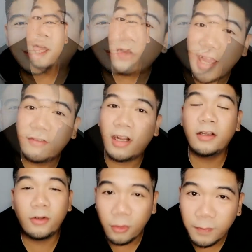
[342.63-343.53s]
You have
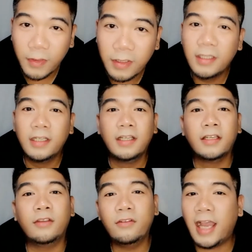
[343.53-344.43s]
our group,
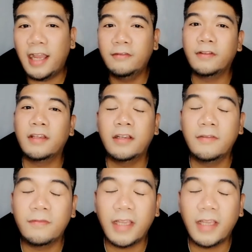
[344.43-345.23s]
you have the